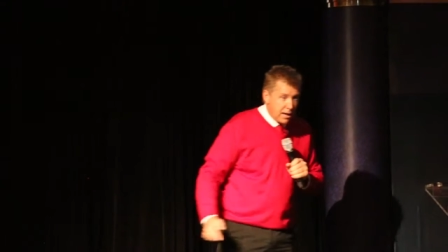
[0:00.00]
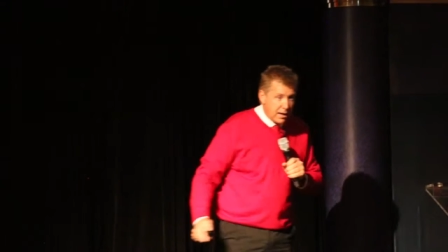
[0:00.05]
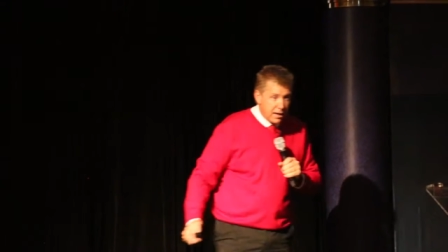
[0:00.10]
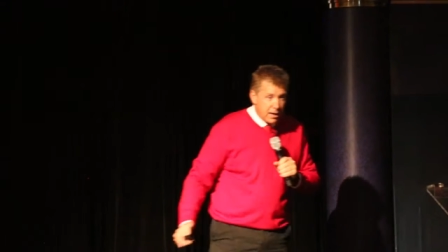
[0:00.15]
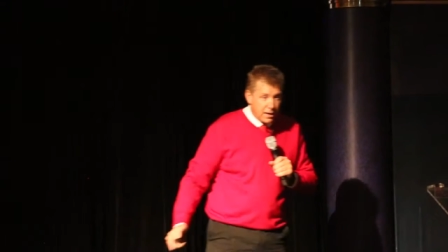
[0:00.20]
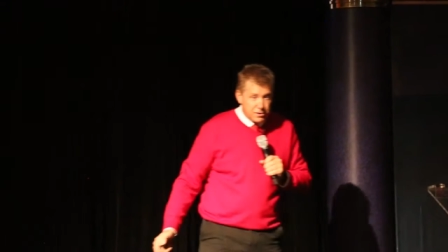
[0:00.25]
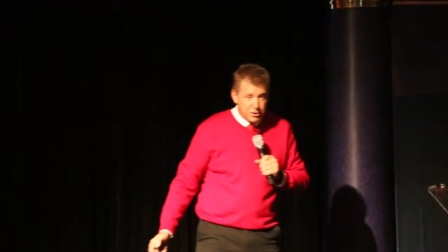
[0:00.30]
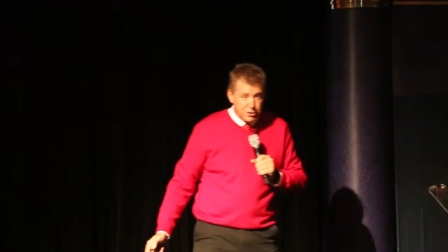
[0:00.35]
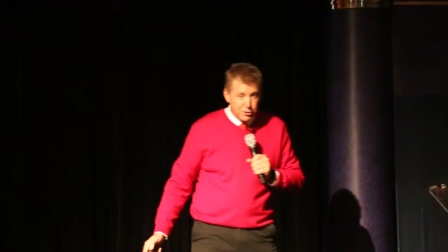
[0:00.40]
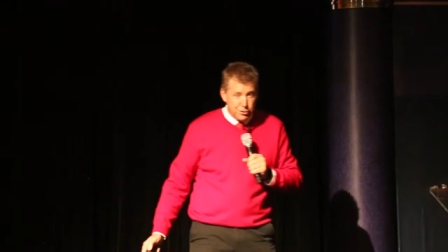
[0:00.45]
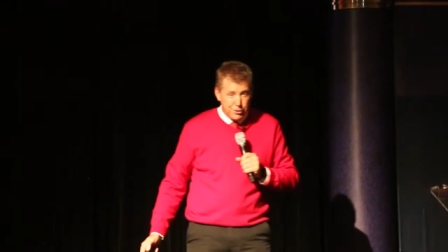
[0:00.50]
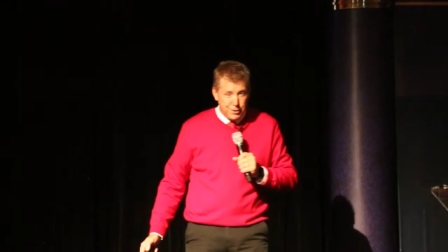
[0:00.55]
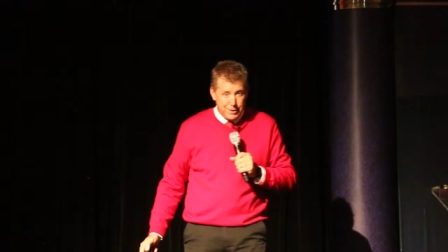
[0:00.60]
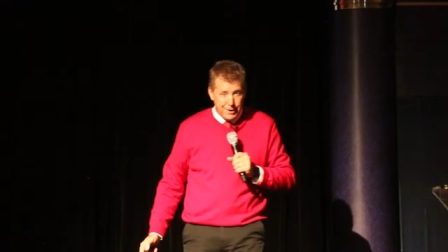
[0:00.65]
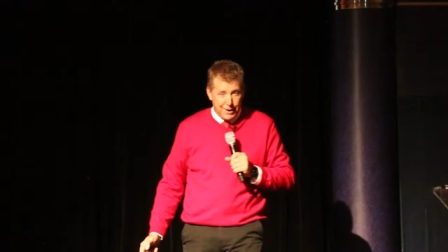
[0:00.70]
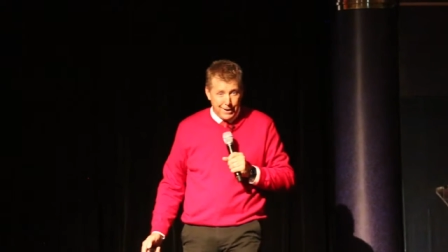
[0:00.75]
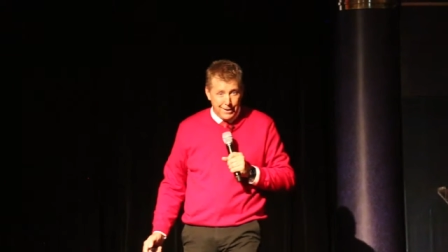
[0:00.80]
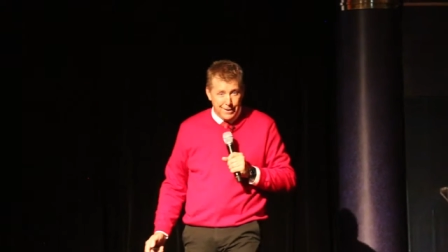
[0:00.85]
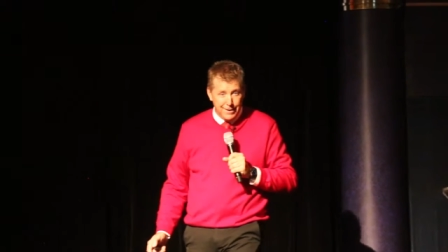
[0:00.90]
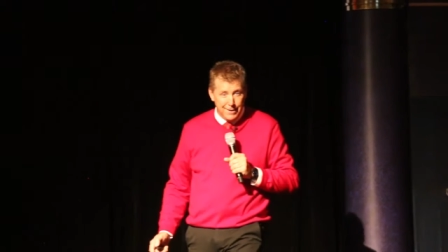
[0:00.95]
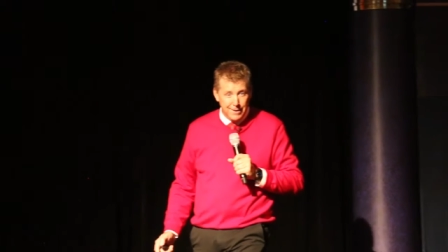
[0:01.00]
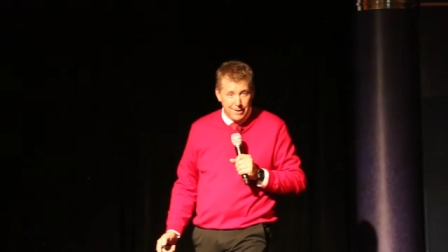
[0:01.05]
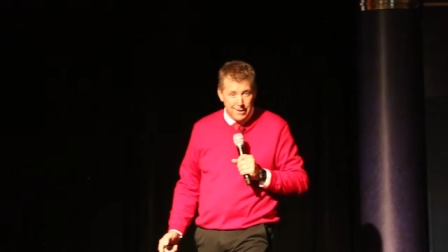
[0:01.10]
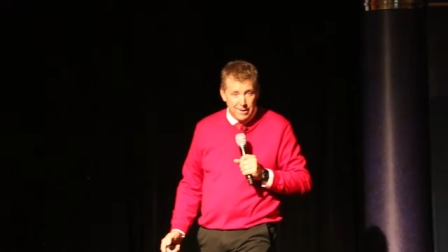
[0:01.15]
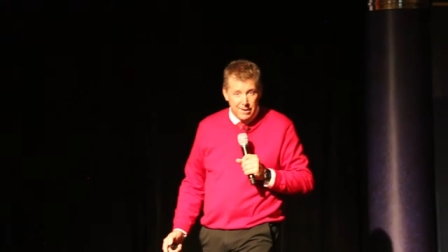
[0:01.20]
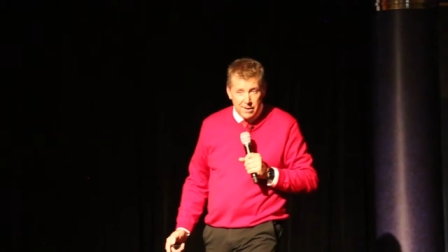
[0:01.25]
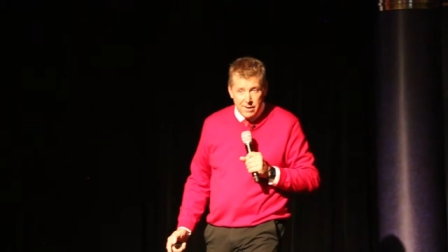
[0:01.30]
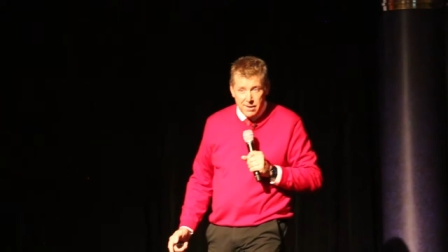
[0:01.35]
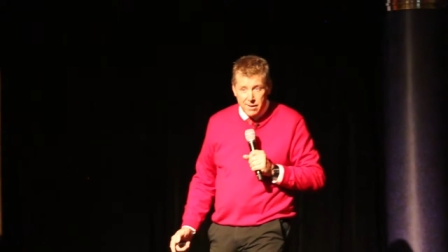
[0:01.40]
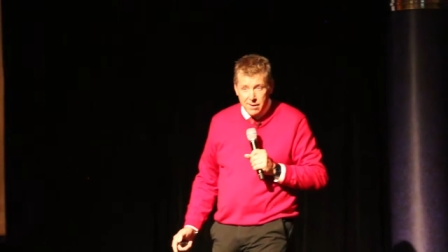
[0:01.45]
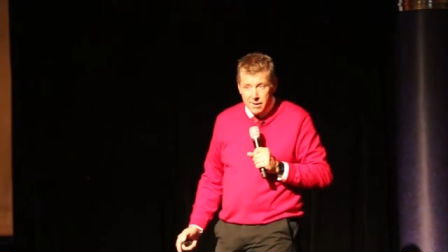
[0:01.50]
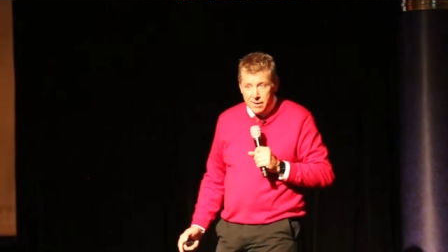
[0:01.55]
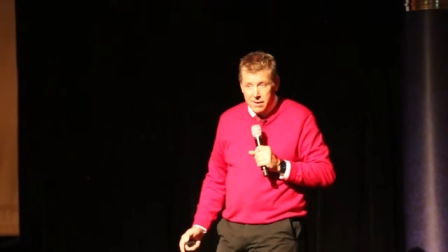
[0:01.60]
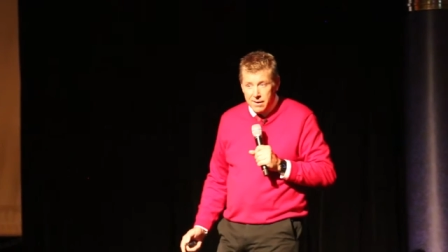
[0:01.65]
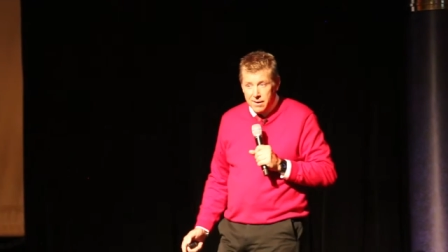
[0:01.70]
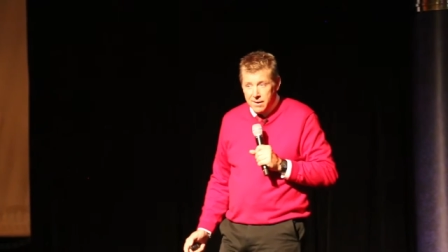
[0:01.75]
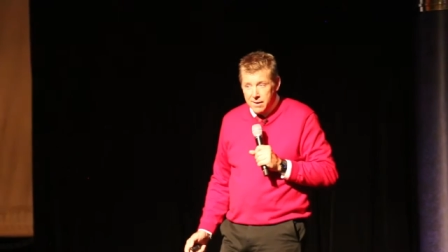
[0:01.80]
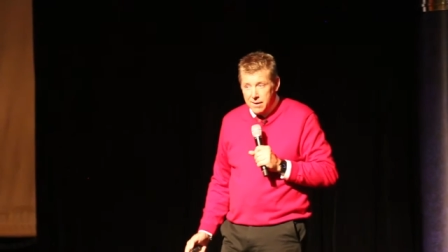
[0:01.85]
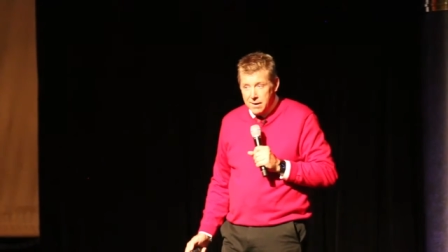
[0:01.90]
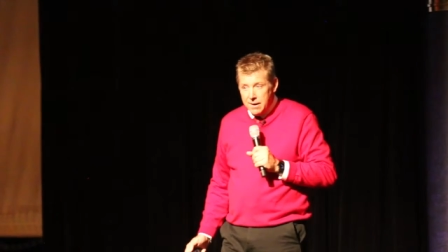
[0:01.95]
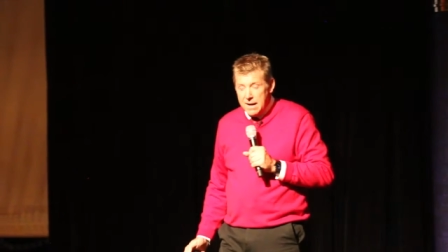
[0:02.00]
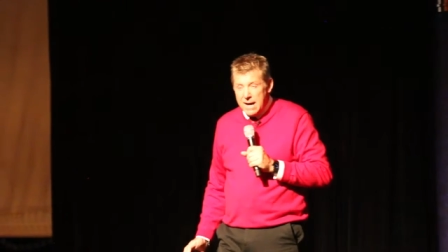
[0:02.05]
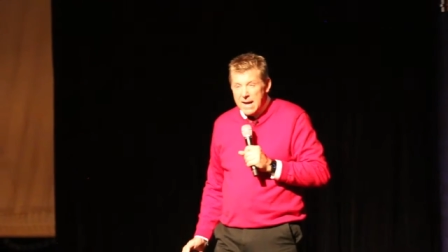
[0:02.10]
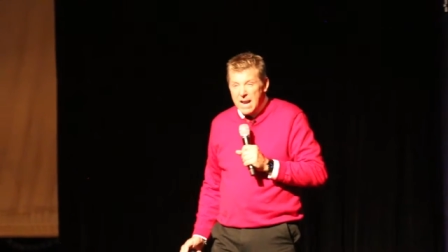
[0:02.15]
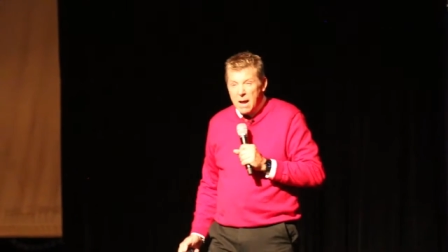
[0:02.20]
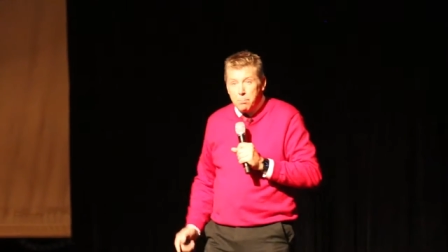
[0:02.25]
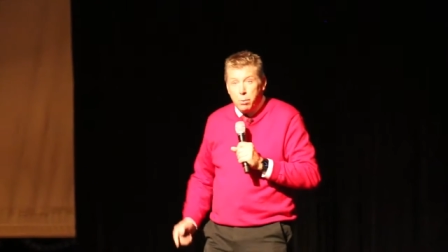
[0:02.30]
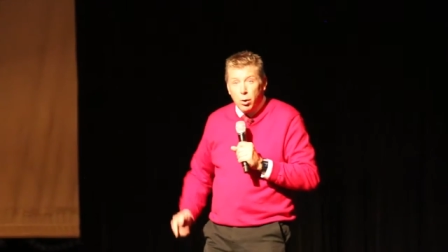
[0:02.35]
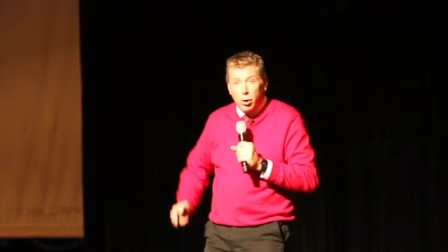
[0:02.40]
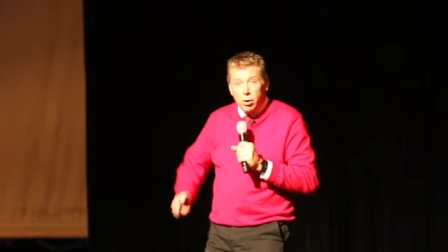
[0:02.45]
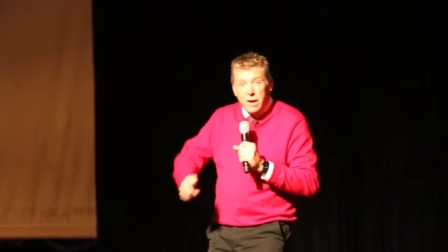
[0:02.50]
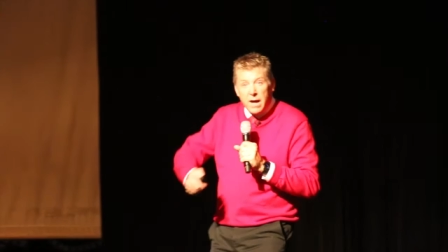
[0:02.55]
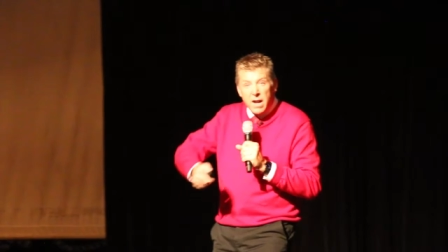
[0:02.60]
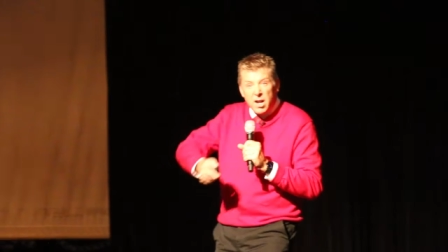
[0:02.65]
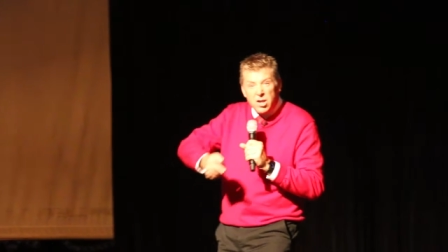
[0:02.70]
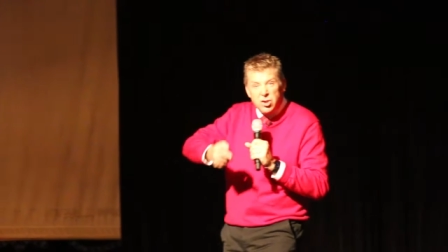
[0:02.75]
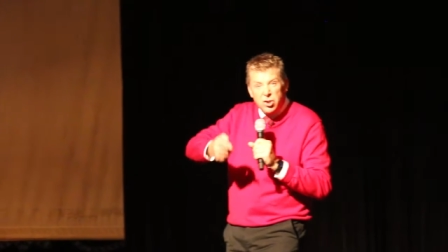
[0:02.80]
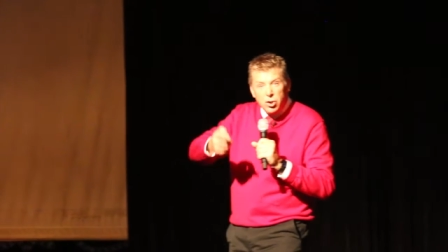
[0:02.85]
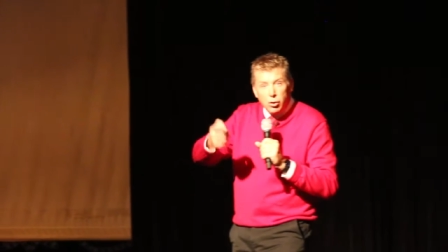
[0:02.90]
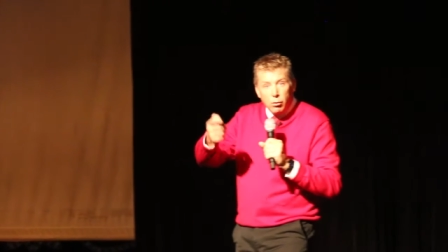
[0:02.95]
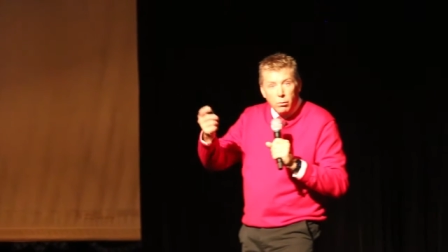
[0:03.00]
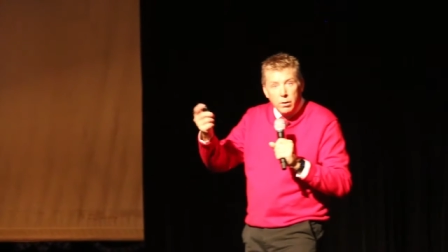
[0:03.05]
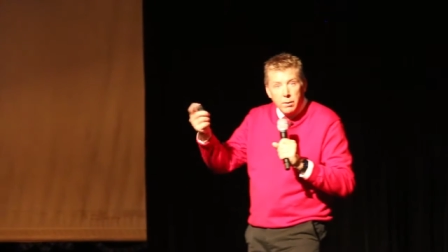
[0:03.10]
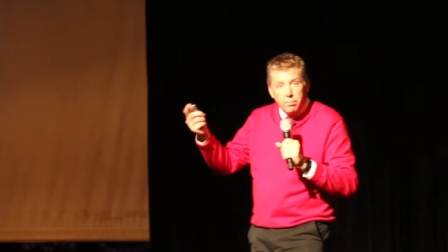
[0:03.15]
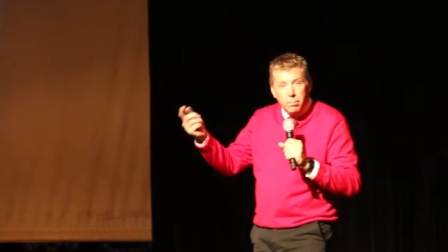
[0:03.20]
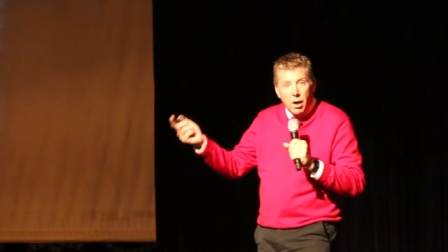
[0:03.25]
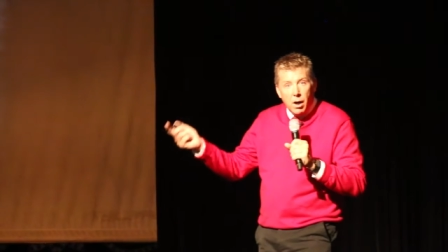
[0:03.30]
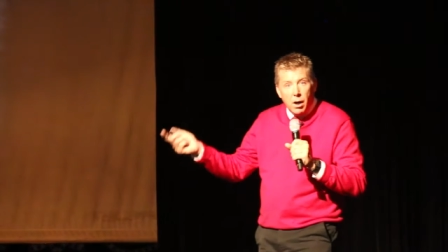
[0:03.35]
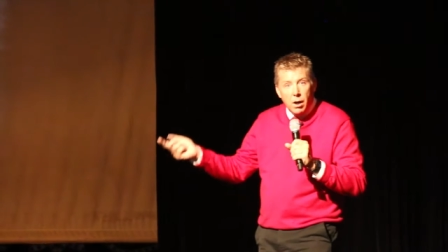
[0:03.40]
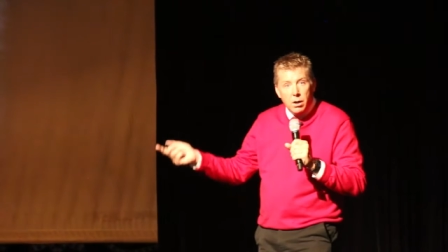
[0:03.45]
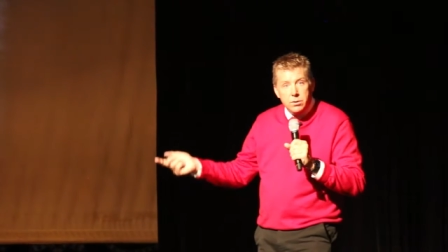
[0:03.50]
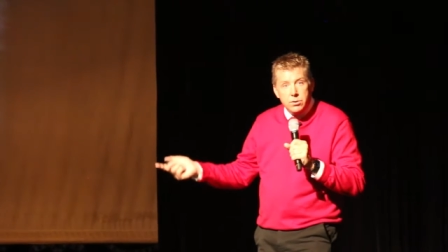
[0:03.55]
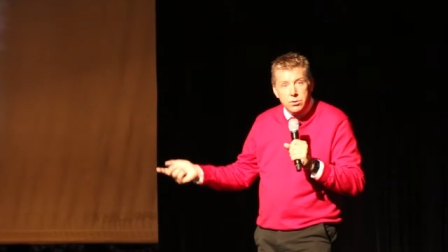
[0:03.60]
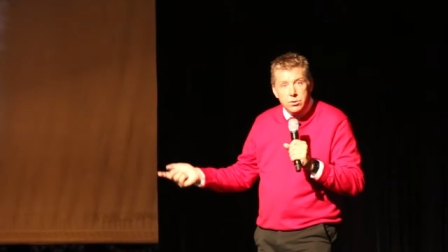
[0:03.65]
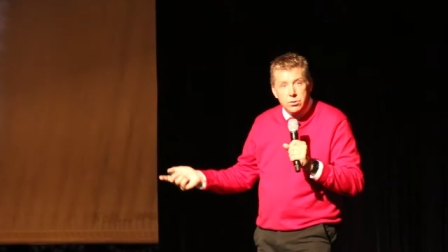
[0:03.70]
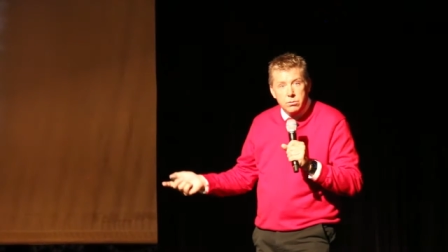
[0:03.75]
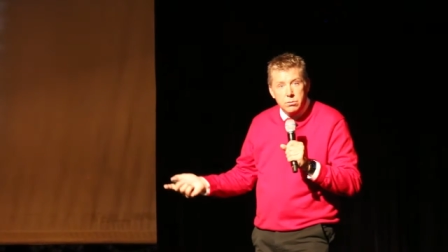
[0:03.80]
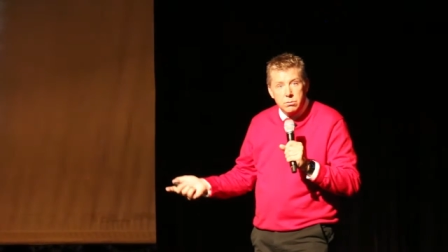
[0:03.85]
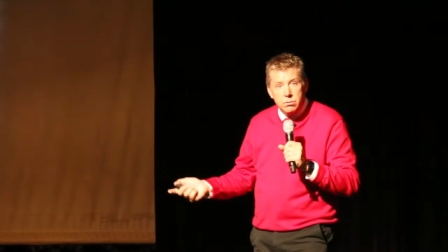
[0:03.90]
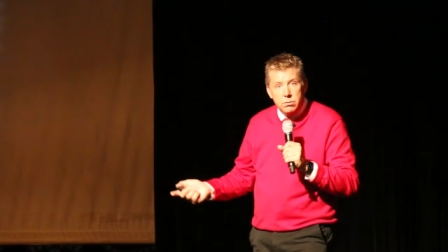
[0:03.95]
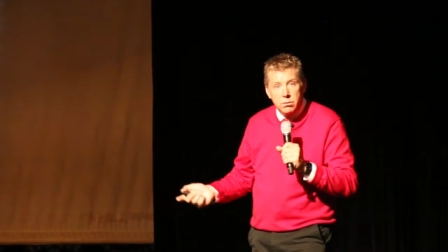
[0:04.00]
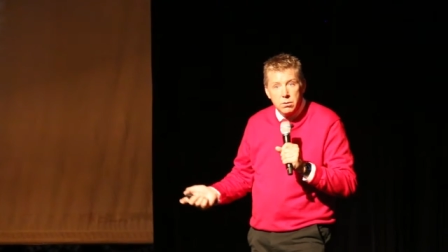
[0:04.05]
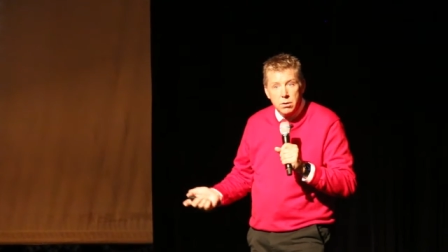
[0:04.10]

my guys do today. And I pulled out a jewelry box,